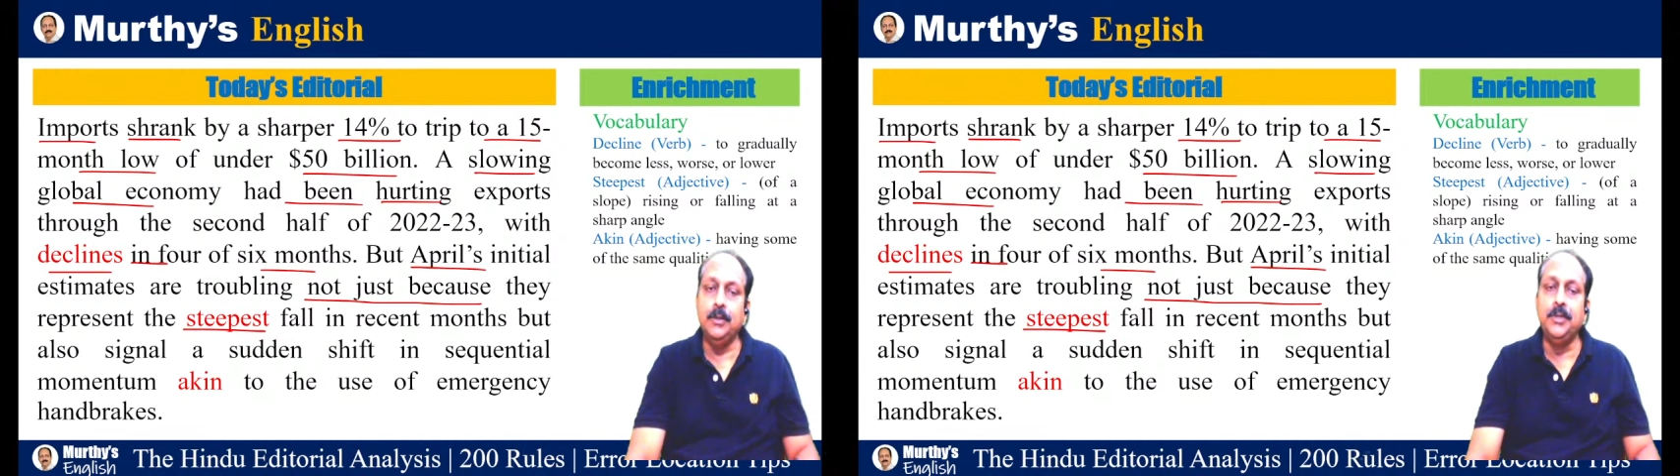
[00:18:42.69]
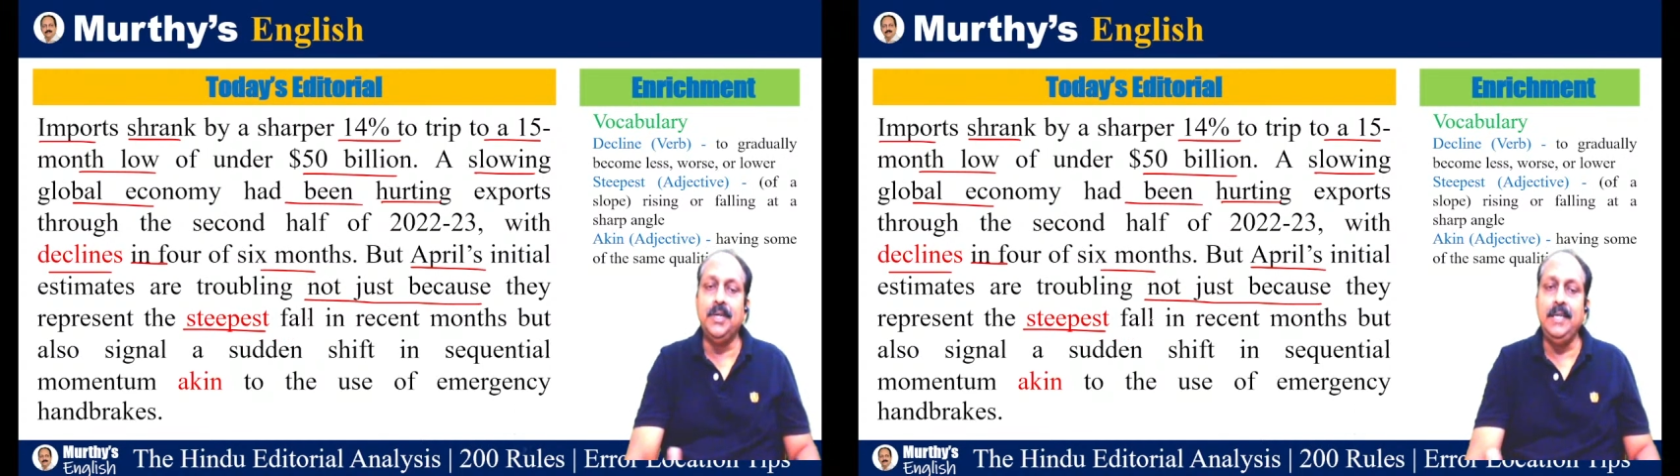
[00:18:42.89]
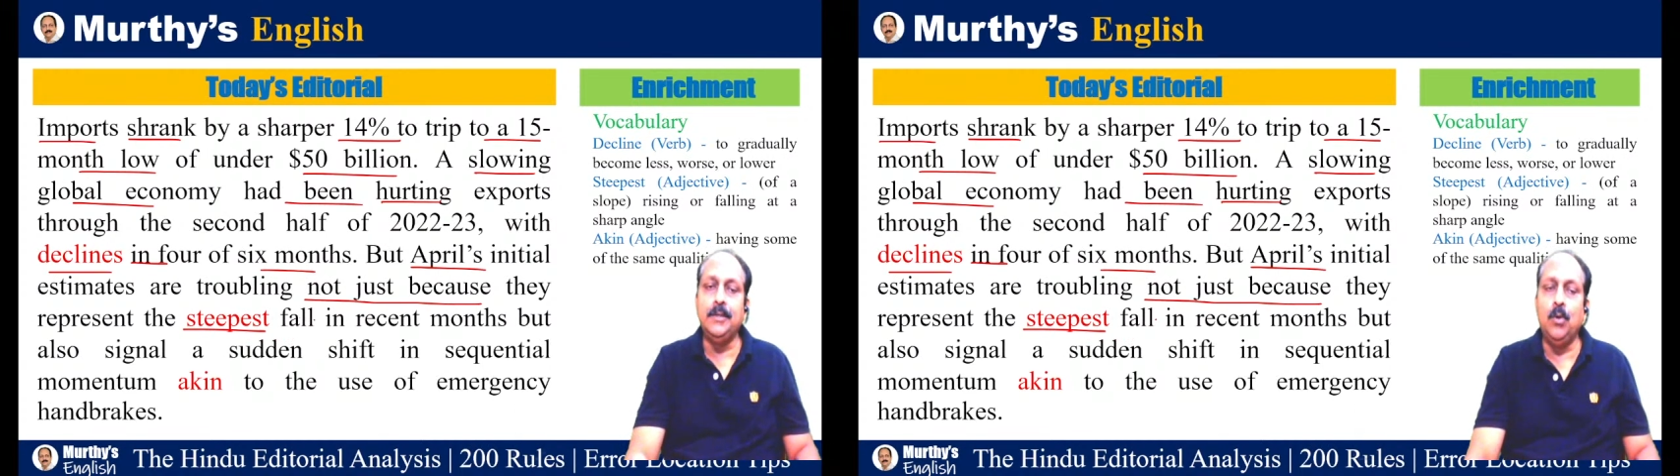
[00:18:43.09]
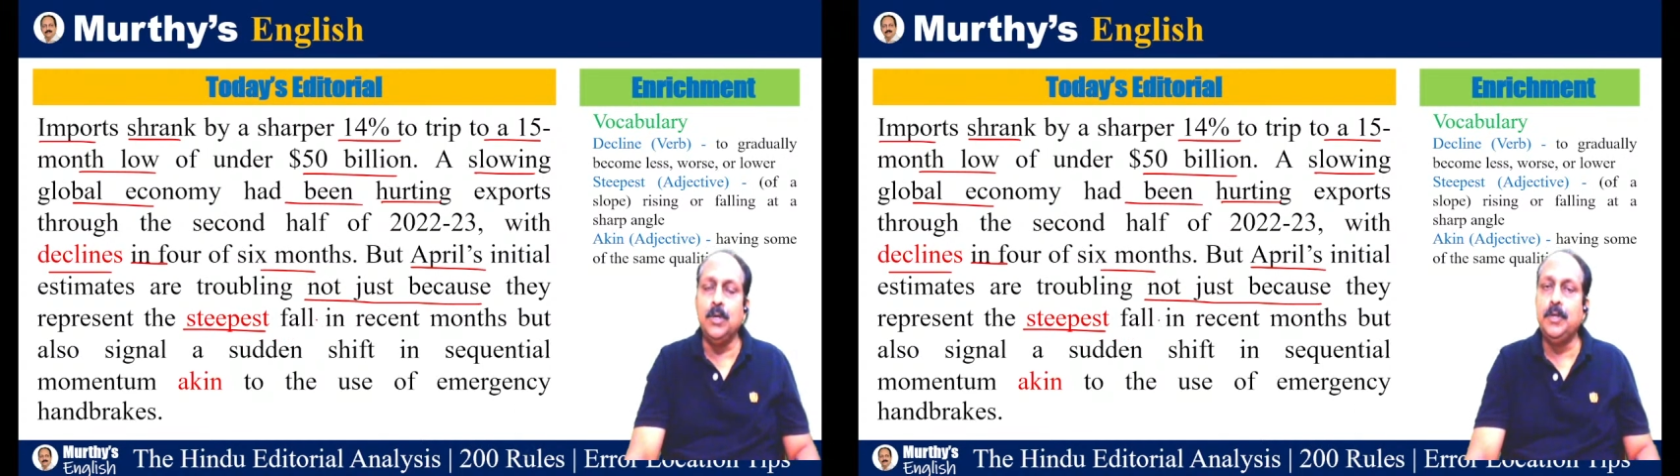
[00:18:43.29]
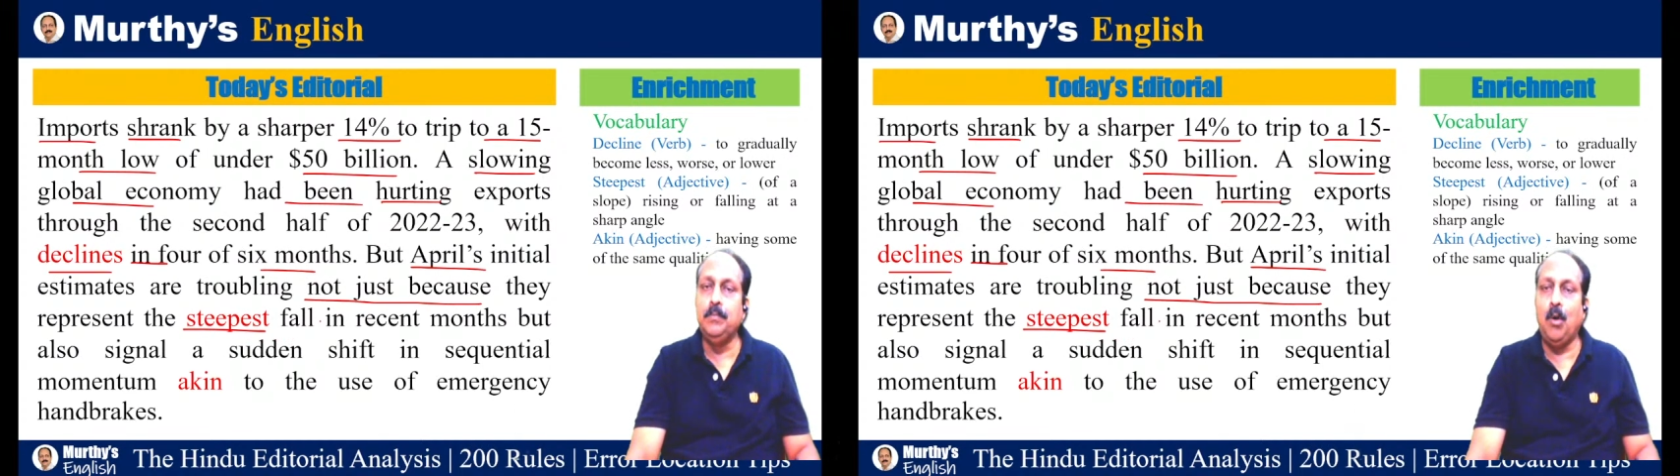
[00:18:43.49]
Usually it
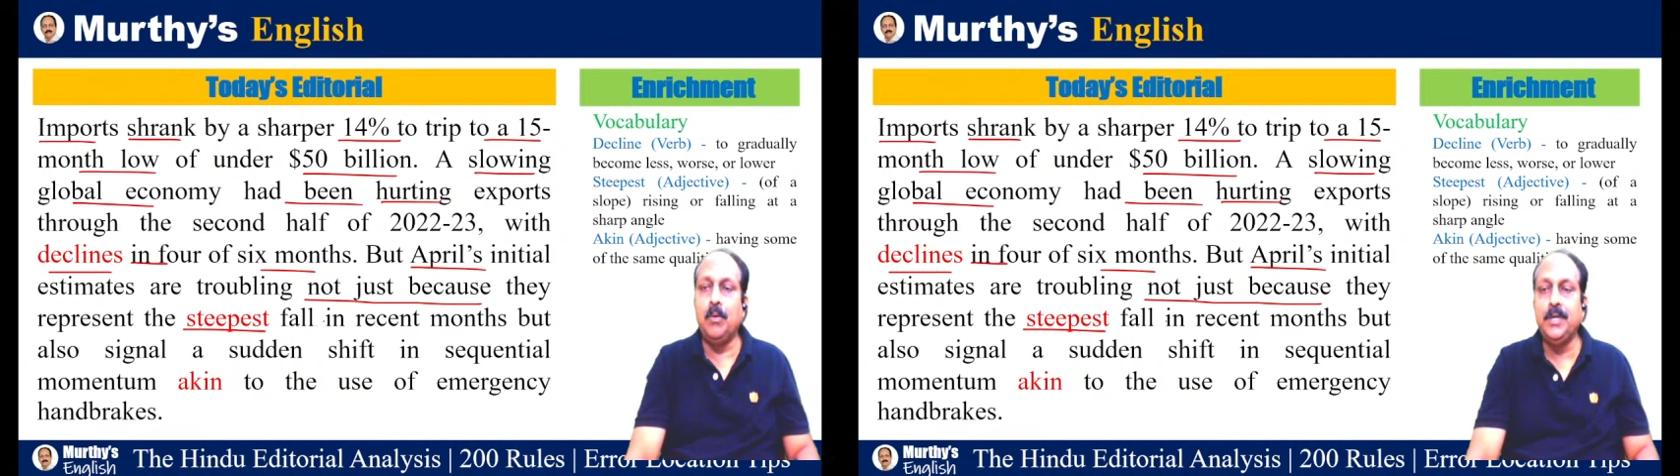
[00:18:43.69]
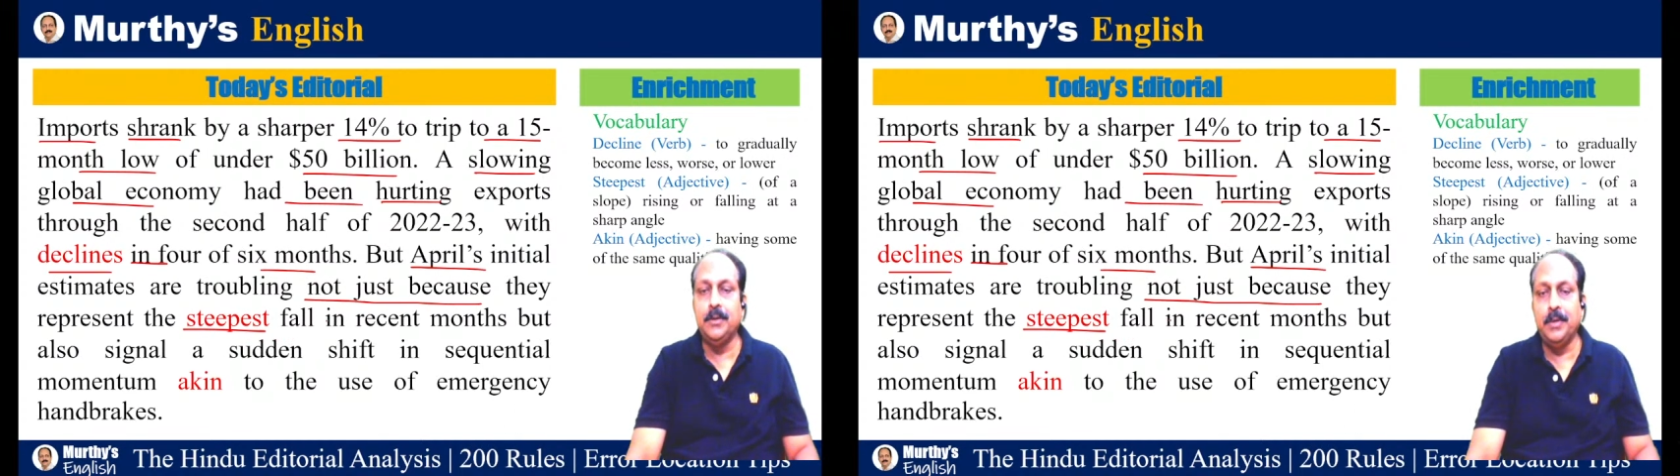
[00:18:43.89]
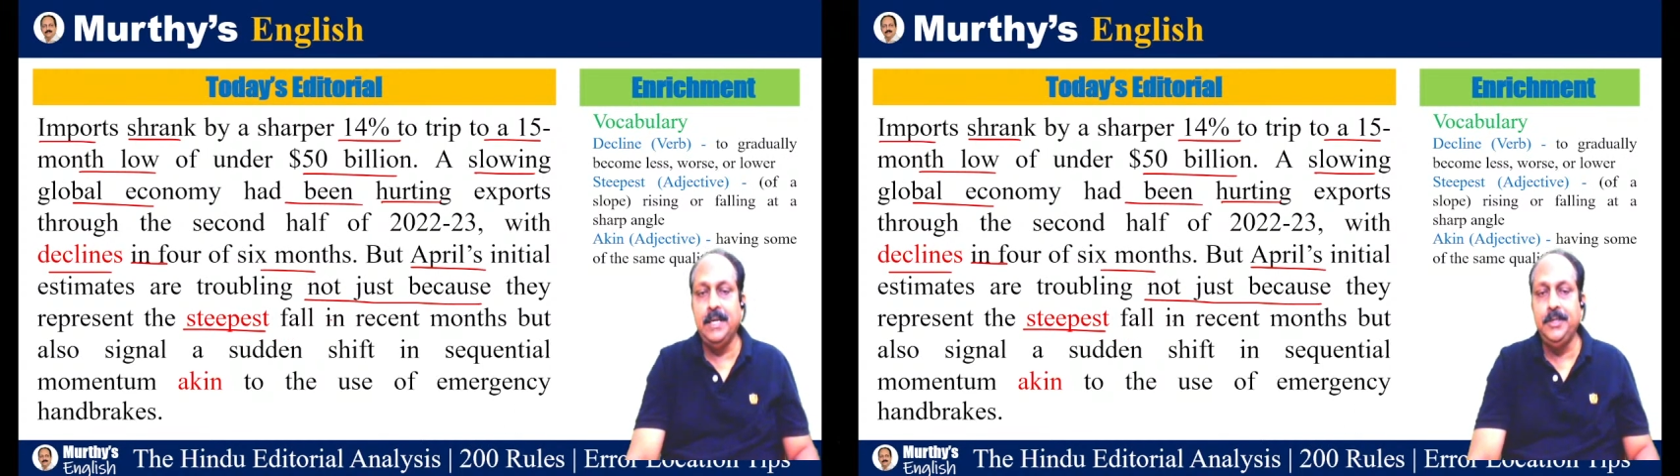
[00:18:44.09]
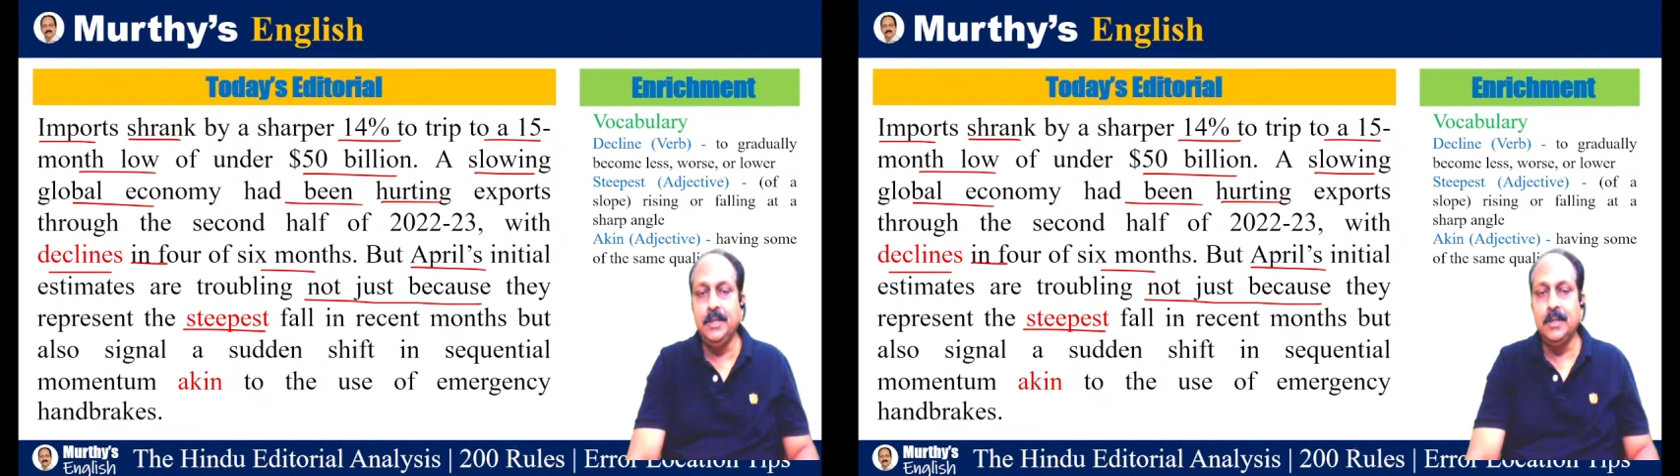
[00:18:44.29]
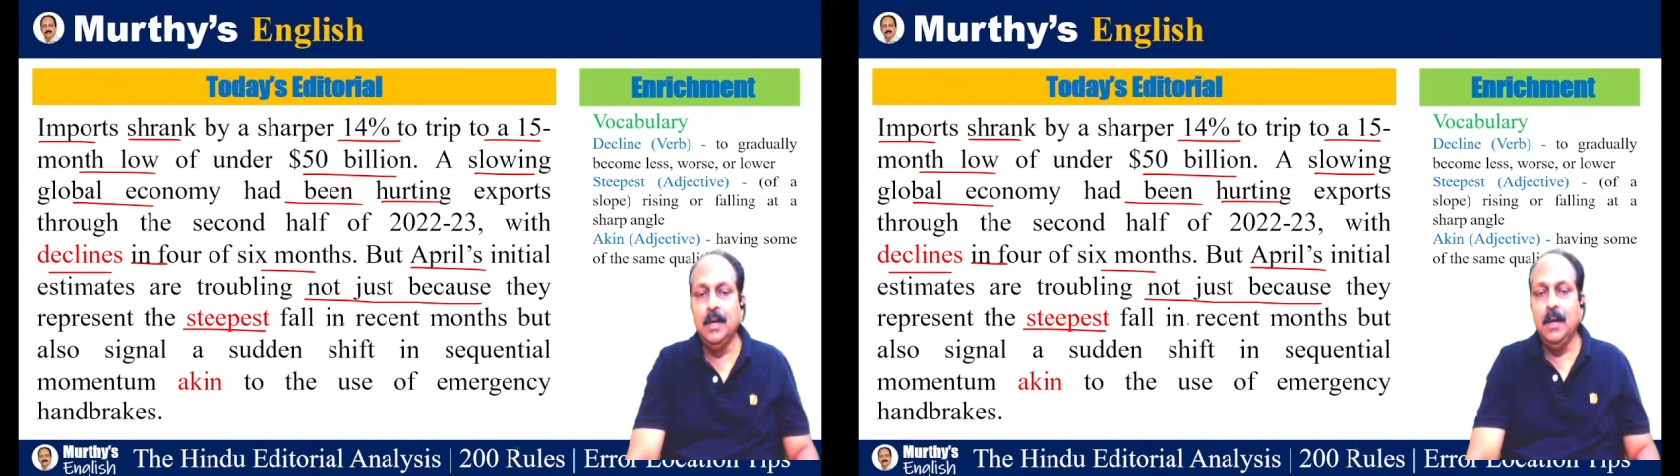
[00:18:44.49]
goes with mountain
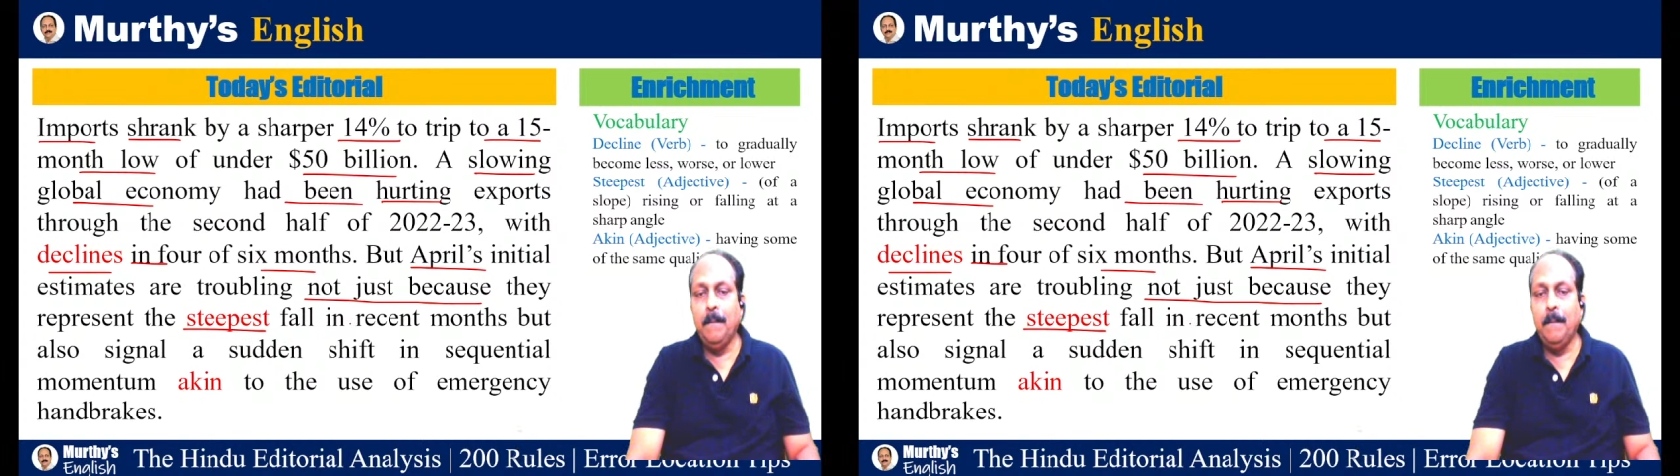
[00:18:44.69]
ranges,